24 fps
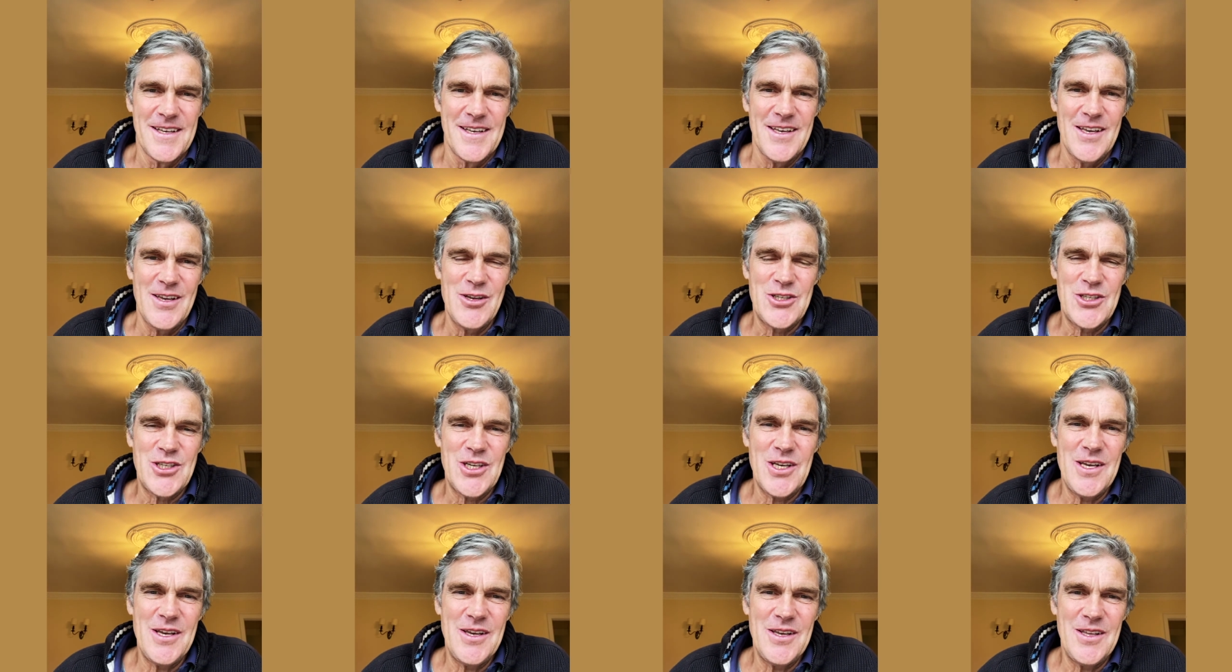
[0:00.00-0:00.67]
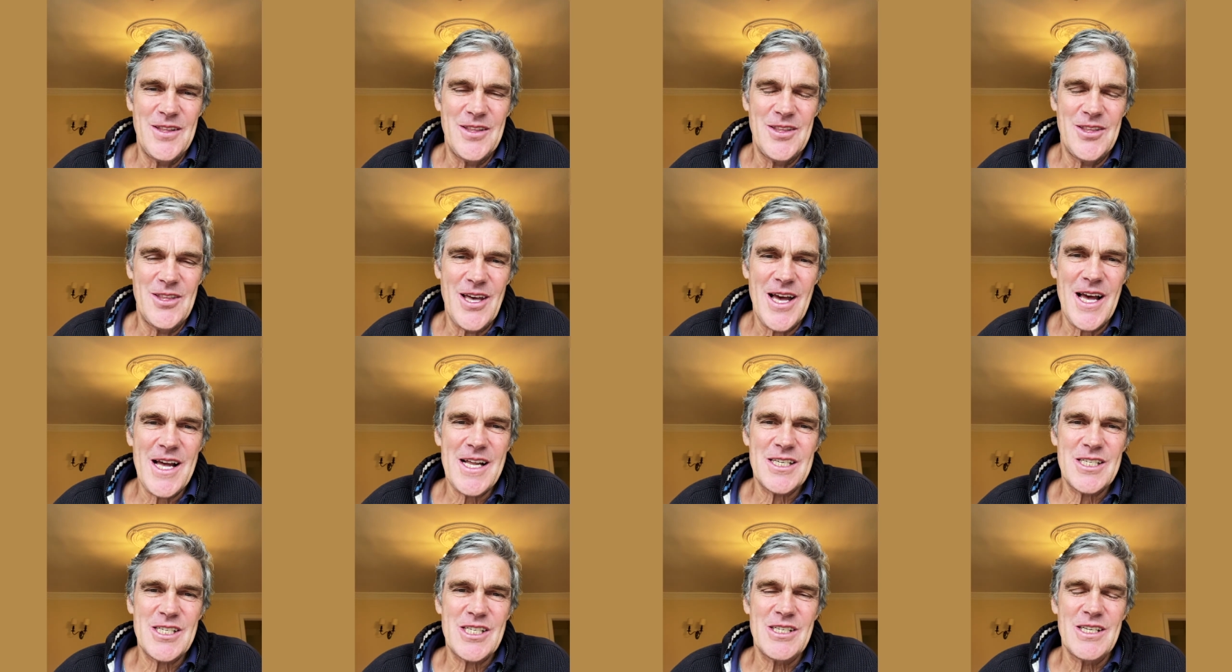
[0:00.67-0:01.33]
You see,
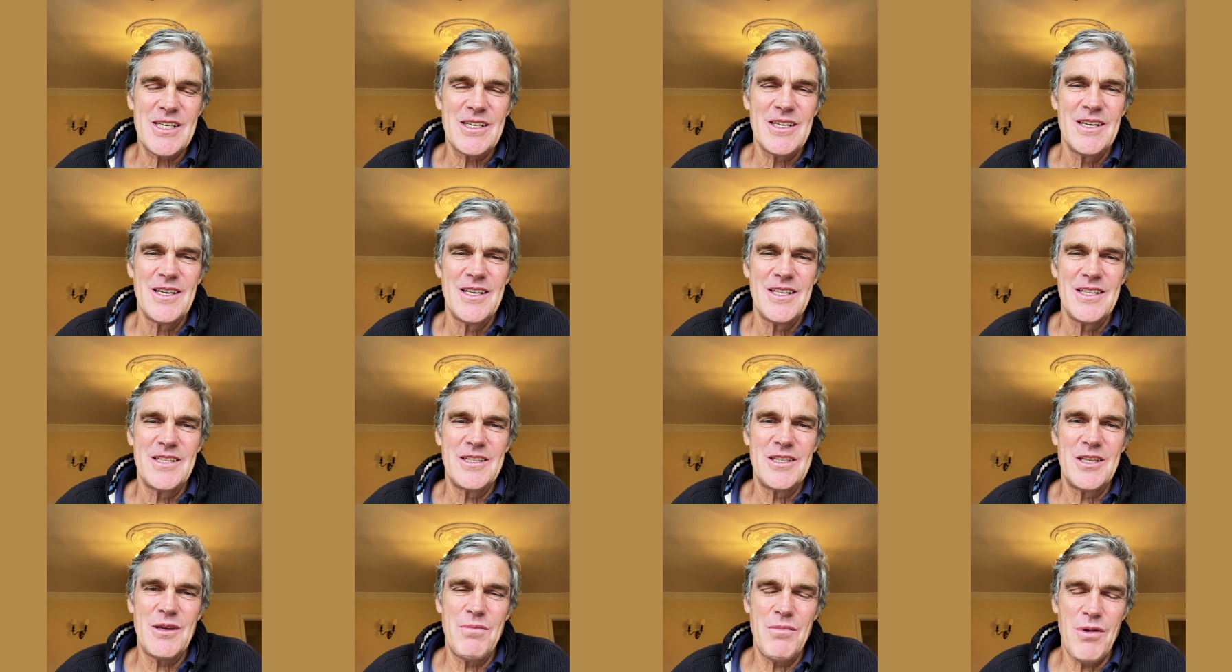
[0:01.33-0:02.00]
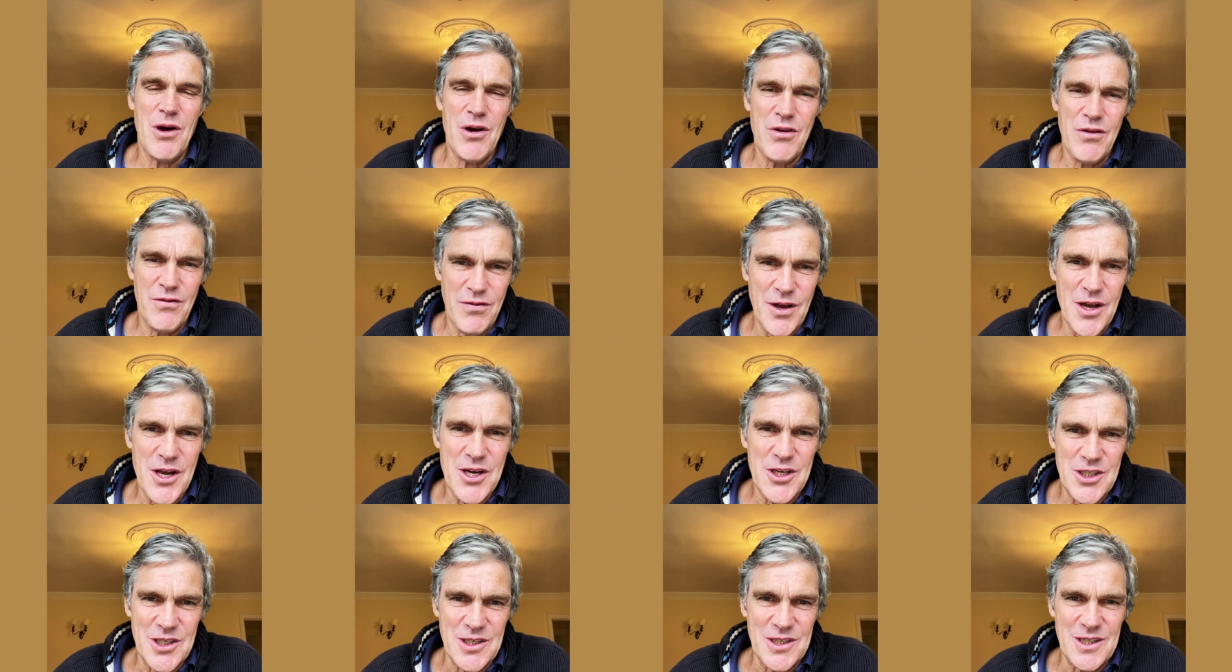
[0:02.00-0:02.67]
that's the
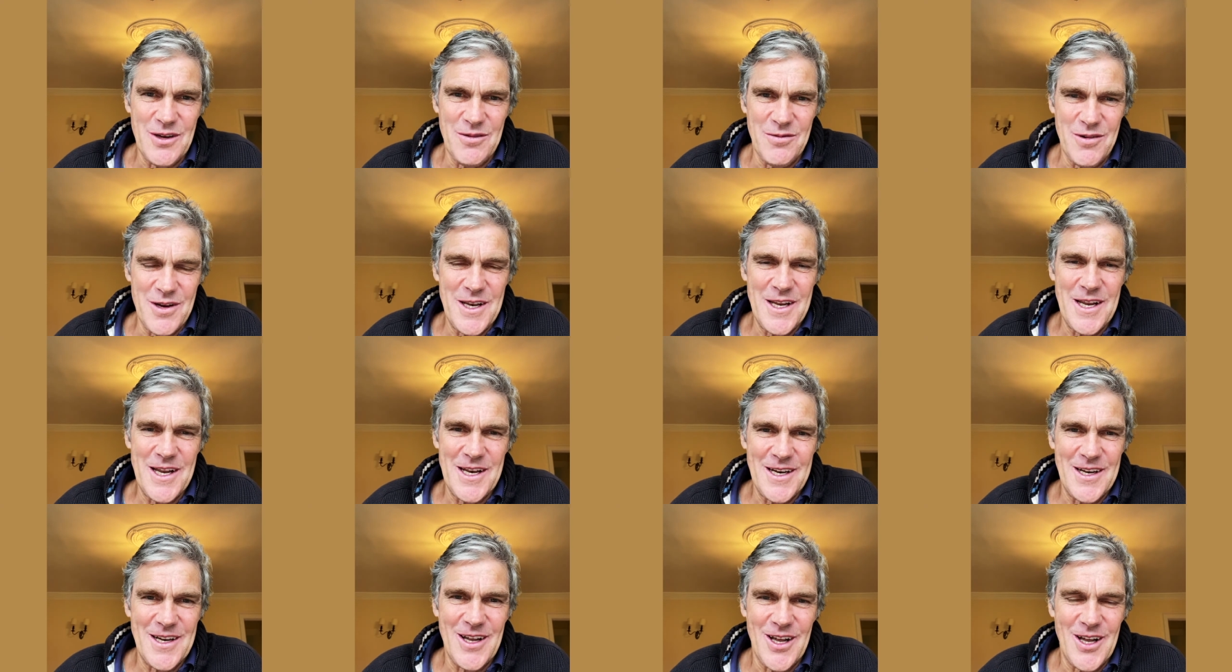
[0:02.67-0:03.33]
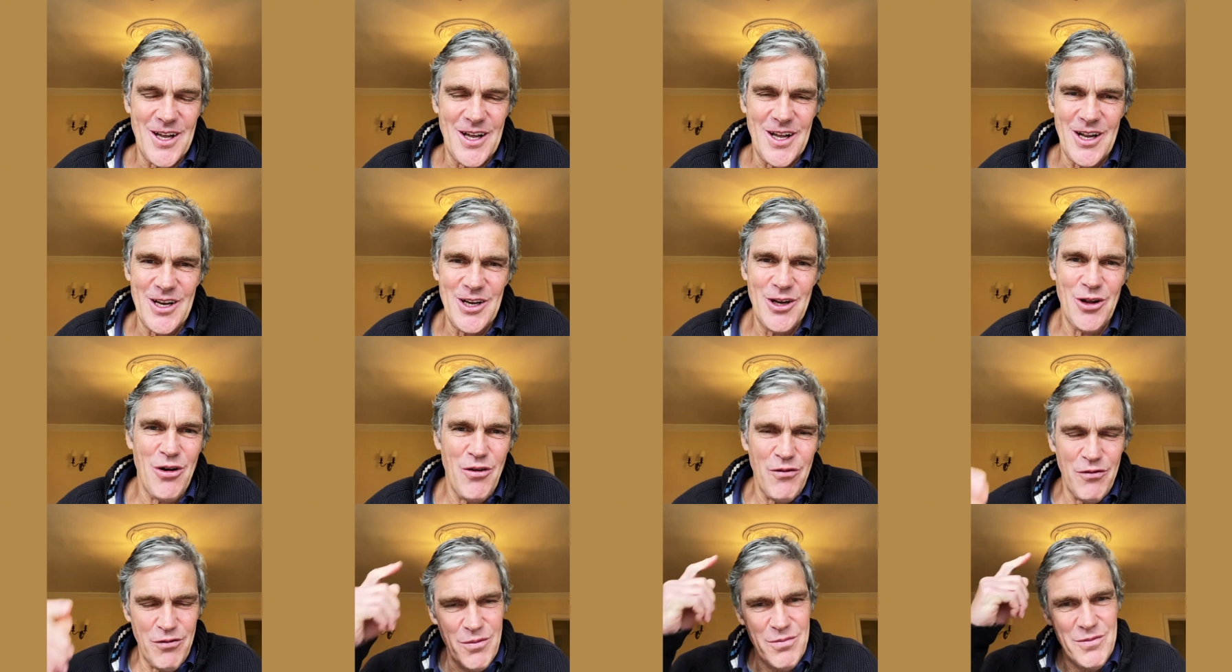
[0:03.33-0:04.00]
motivation that we need in our heart,
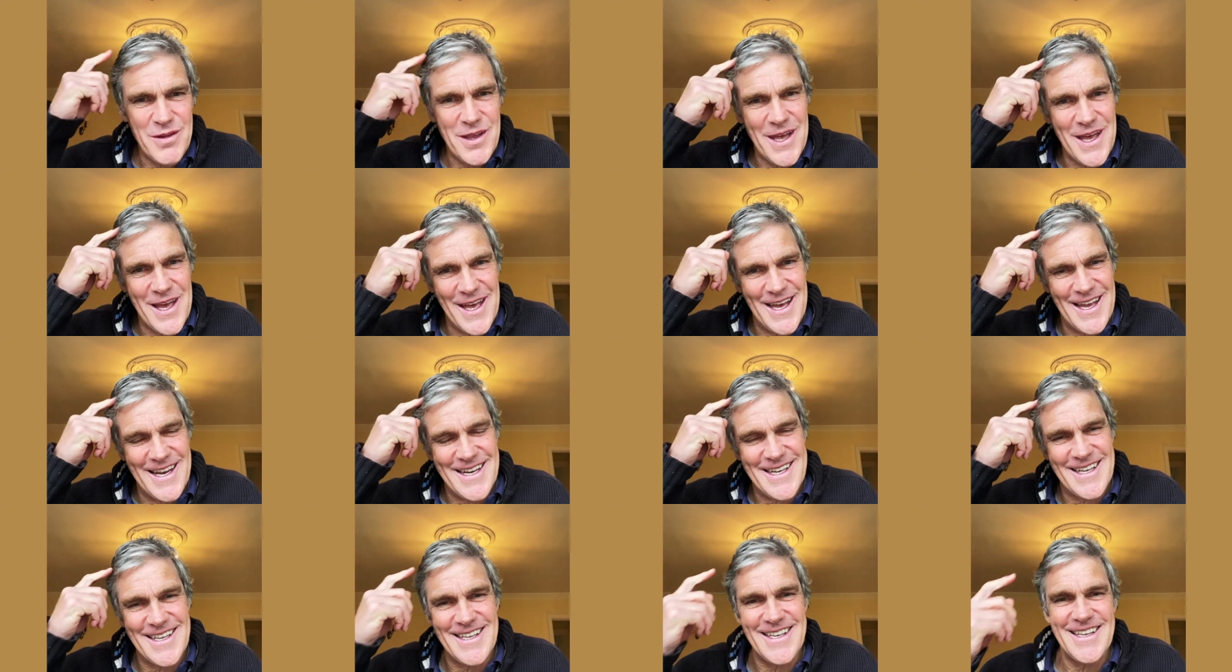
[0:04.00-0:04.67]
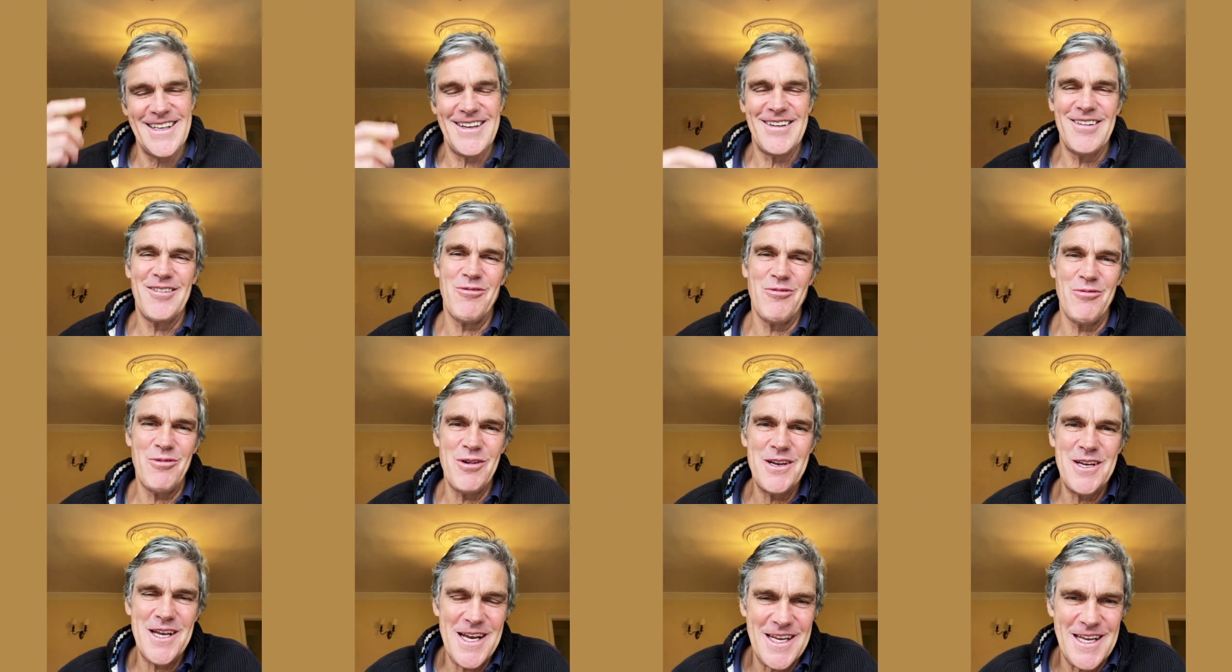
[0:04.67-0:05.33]
not from the head.
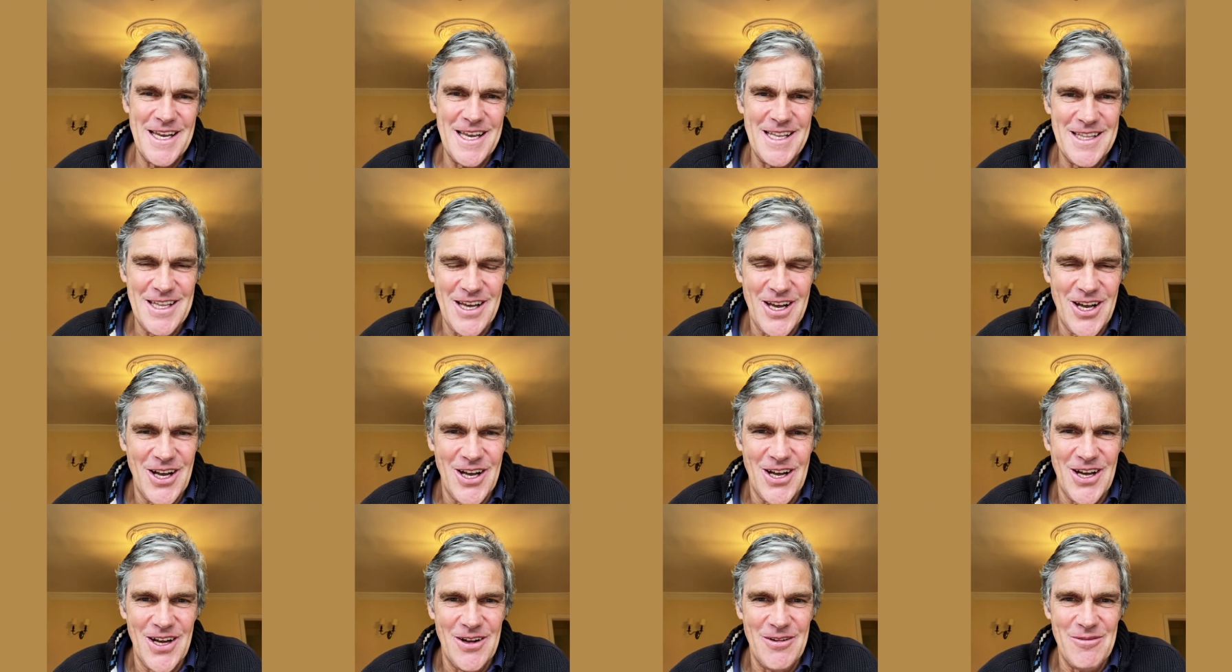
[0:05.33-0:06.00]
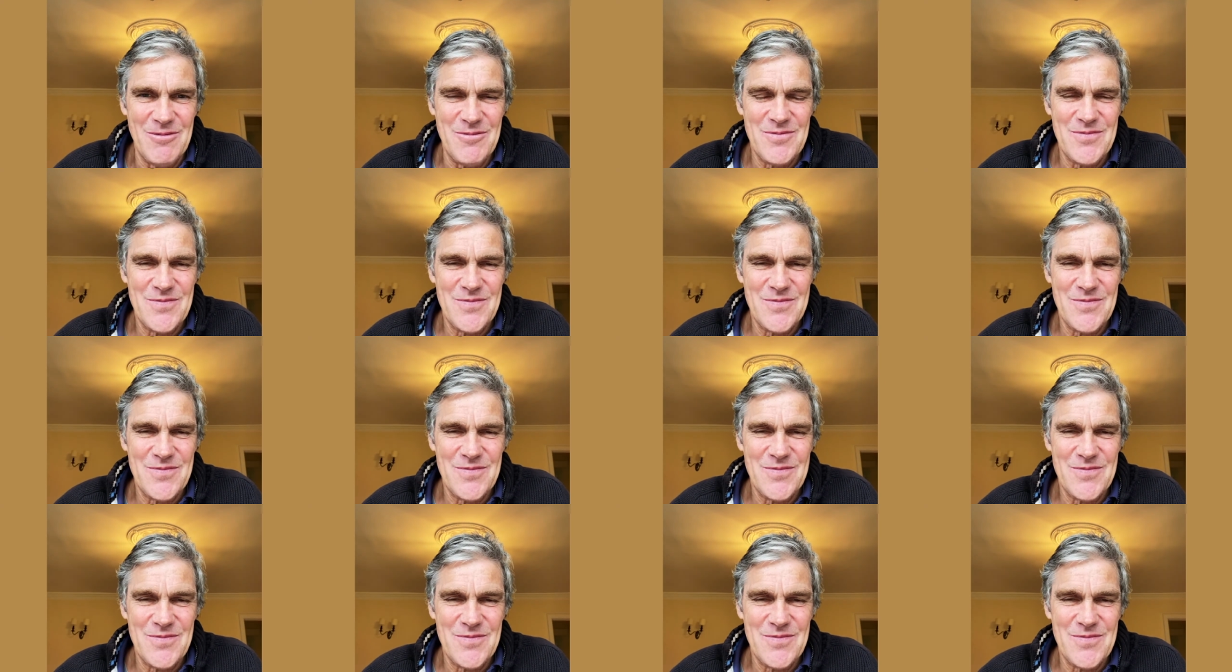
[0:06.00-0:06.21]
We need it in the heart.